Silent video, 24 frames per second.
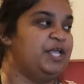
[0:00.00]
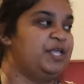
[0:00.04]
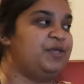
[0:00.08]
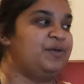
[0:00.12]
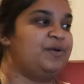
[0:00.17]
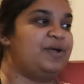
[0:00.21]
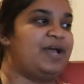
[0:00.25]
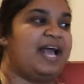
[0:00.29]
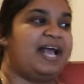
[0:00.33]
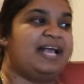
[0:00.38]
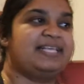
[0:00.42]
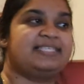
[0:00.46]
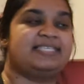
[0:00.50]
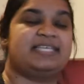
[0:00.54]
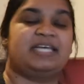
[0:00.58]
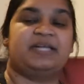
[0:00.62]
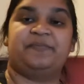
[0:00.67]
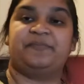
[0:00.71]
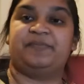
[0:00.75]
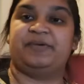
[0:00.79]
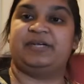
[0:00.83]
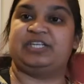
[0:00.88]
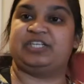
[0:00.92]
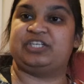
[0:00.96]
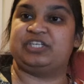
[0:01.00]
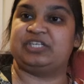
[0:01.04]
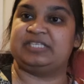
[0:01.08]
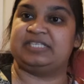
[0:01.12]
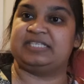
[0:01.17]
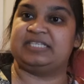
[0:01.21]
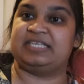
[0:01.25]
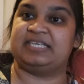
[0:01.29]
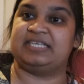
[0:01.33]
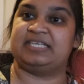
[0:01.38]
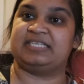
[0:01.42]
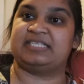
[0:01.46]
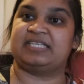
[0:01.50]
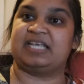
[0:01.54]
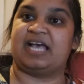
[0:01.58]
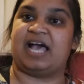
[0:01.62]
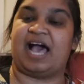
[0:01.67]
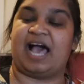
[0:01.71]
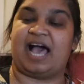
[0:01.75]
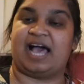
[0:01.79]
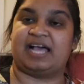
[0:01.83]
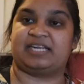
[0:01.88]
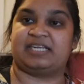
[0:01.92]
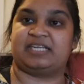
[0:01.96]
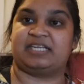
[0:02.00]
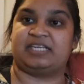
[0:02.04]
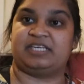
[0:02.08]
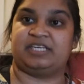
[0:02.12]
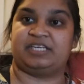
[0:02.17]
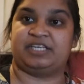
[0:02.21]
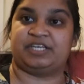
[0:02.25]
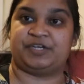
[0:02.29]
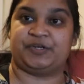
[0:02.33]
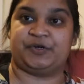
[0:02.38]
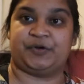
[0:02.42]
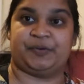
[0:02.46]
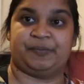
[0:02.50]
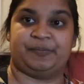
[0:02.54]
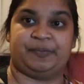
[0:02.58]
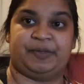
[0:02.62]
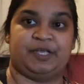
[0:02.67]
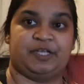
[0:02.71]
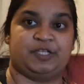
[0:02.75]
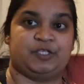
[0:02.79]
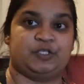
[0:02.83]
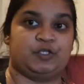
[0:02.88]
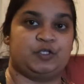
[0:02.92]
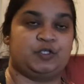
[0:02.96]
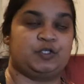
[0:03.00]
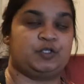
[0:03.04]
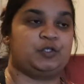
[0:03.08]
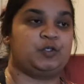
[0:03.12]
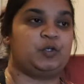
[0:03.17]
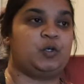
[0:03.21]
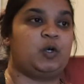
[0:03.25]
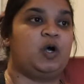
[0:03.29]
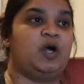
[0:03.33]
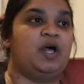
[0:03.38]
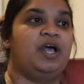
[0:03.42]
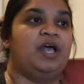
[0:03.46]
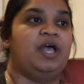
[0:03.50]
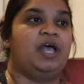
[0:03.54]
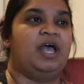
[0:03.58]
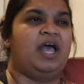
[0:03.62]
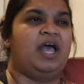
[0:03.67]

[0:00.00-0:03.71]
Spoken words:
you guys can purchase these at the Caribbean store.